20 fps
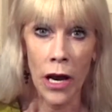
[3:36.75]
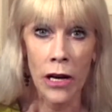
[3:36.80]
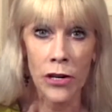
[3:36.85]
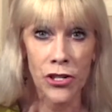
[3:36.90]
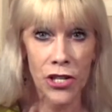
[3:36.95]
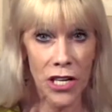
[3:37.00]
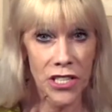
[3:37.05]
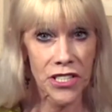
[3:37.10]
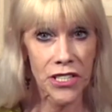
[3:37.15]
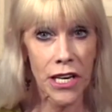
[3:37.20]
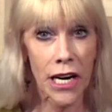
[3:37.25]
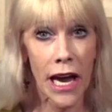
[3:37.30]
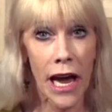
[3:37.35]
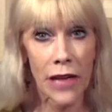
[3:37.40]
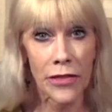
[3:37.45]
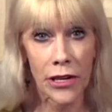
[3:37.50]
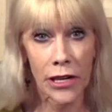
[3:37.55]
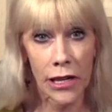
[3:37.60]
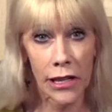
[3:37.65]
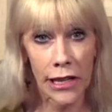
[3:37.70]
Jessica
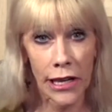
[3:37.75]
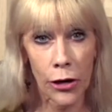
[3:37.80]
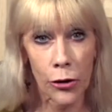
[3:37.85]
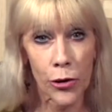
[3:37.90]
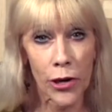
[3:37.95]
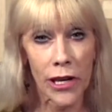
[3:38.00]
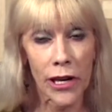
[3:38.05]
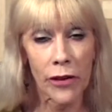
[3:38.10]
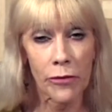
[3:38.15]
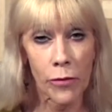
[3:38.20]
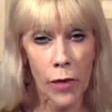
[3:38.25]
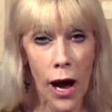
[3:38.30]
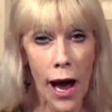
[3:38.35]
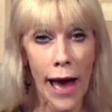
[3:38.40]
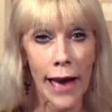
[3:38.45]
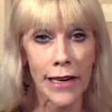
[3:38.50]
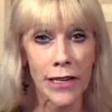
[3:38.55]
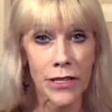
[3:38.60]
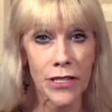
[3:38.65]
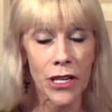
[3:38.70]
had the clarity of
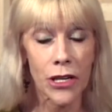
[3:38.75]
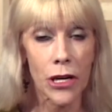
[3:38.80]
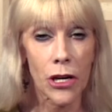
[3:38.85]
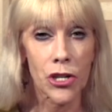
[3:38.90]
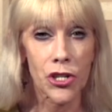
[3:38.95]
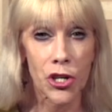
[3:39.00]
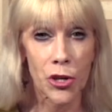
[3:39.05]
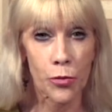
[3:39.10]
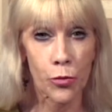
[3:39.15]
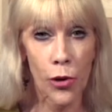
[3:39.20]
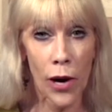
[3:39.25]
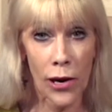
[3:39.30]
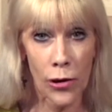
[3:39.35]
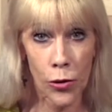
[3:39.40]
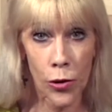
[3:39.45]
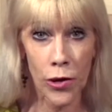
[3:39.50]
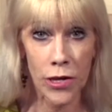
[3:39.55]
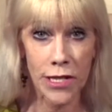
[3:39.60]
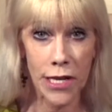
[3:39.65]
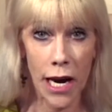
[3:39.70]
mind to
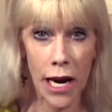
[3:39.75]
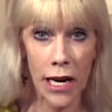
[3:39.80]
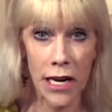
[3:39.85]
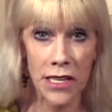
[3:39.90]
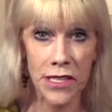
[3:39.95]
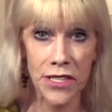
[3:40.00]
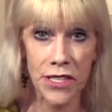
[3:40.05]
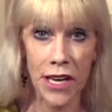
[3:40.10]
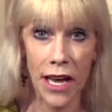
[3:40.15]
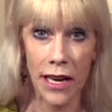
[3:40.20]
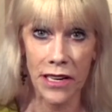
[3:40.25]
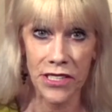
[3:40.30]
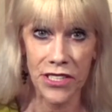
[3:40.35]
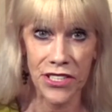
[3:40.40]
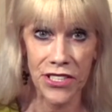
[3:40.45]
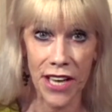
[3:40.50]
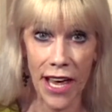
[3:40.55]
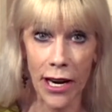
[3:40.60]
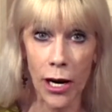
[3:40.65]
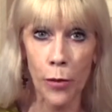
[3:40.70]
prioritize and
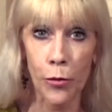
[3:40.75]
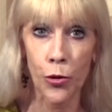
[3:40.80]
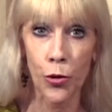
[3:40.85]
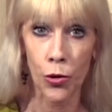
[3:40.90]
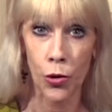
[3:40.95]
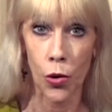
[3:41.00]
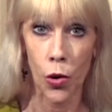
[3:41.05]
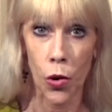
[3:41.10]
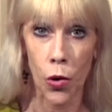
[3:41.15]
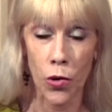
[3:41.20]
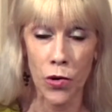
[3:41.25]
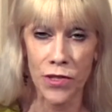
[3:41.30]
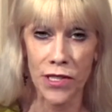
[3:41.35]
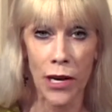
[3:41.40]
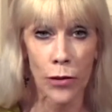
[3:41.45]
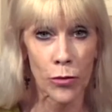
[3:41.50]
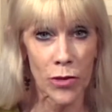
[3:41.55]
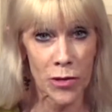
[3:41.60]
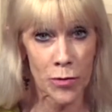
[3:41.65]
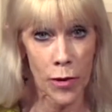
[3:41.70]
set up her goals
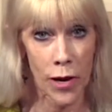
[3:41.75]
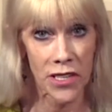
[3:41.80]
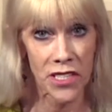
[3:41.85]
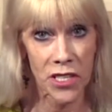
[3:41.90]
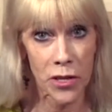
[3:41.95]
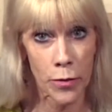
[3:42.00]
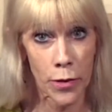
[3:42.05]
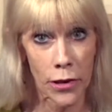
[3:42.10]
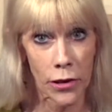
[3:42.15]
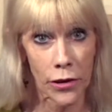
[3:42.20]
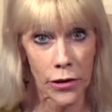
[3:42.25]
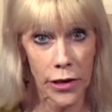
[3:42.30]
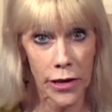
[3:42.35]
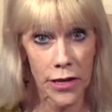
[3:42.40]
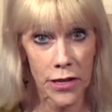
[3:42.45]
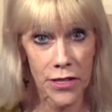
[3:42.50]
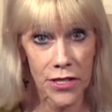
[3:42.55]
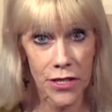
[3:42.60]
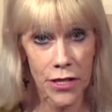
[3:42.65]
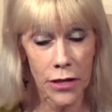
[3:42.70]
and
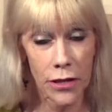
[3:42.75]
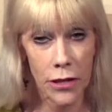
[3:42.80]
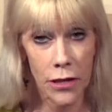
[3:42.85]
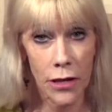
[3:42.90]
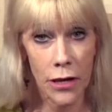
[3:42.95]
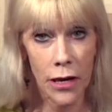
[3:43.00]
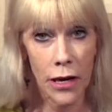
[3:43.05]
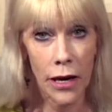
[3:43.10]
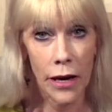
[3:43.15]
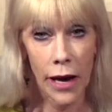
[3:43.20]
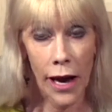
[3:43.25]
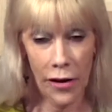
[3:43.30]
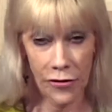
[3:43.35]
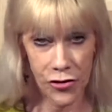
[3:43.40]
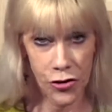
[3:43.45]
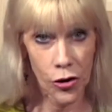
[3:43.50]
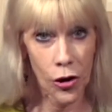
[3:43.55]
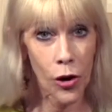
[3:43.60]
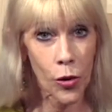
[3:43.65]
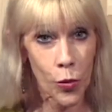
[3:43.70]
responsibilities.
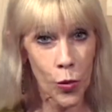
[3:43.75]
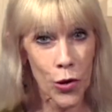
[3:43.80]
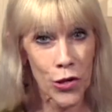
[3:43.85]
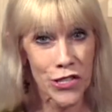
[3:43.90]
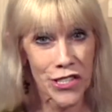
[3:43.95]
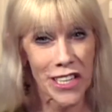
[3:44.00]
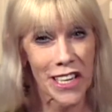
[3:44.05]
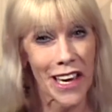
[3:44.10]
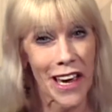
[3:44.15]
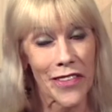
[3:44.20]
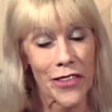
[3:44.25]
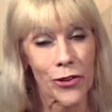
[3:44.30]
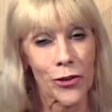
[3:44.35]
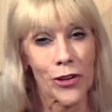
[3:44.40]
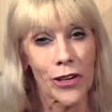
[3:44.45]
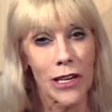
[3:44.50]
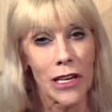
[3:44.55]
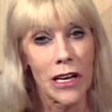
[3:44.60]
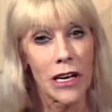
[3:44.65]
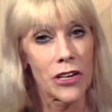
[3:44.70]
After our work together,
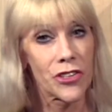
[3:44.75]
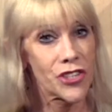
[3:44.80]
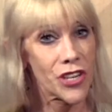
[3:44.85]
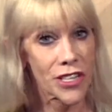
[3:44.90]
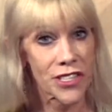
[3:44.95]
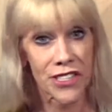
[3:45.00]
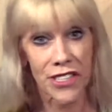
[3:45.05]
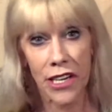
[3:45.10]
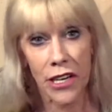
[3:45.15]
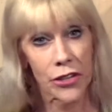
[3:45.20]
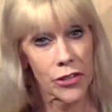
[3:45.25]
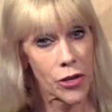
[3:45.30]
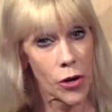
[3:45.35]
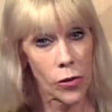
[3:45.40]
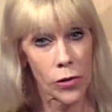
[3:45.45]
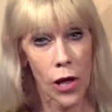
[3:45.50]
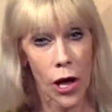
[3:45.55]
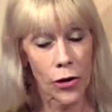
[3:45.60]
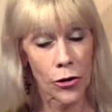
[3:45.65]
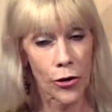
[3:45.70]
Jessica no
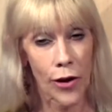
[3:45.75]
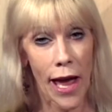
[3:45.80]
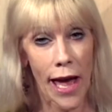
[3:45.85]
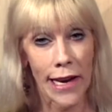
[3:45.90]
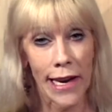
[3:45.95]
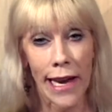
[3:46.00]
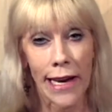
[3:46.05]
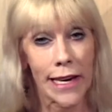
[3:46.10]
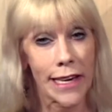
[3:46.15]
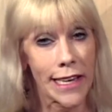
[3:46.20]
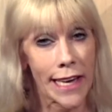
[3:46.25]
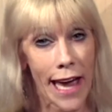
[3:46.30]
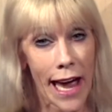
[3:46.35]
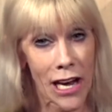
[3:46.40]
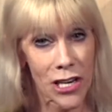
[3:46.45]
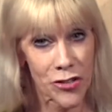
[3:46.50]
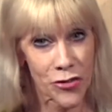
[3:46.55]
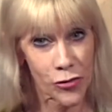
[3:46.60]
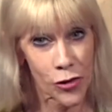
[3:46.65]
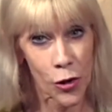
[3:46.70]
longer had any
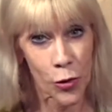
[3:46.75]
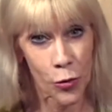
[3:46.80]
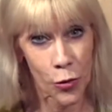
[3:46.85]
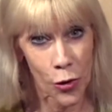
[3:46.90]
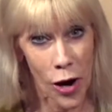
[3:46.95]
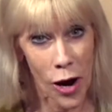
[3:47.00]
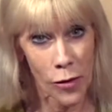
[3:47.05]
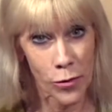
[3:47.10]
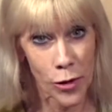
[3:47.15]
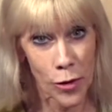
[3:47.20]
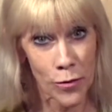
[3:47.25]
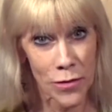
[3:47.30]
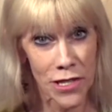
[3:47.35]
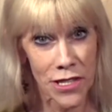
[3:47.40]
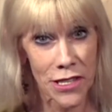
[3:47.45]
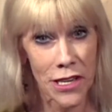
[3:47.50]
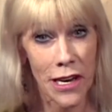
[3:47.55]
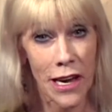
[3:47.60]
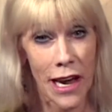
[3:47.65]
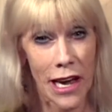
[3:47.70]
cash flow problems
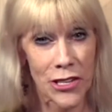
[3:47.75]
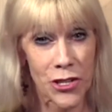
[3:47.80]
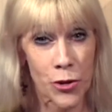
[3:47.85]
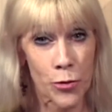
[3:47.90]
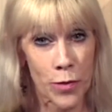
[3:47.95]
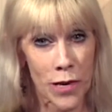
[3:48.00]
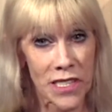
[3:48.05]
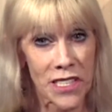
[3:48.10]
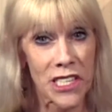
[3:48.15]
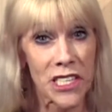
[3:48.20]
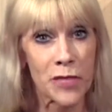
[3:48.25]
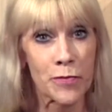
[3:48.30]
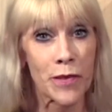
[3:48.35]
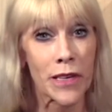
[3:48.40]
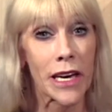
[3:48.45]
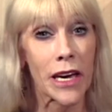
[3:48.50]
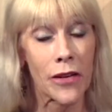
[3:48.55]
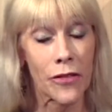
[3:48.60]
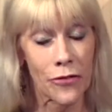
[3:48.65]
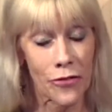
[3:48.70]
as her business
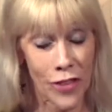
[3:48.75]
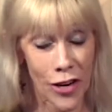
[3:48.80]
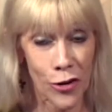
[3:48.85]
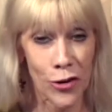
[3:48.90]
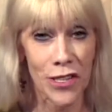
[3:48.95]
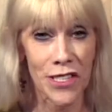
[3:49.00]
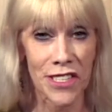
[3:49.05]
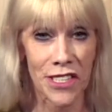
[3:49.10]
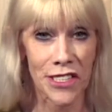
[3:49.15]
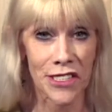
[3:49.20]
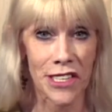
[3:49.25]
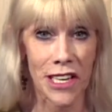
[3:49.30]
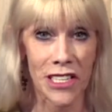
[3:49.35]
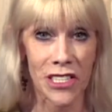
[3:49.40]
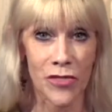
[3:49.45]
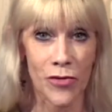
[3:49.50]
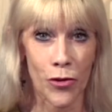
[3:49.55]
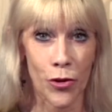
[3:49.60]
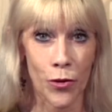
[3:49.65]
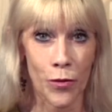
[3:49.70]
became very
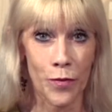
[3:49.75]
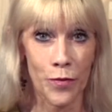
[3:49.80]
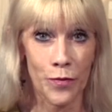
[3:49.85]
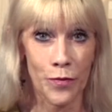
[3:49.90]
successful.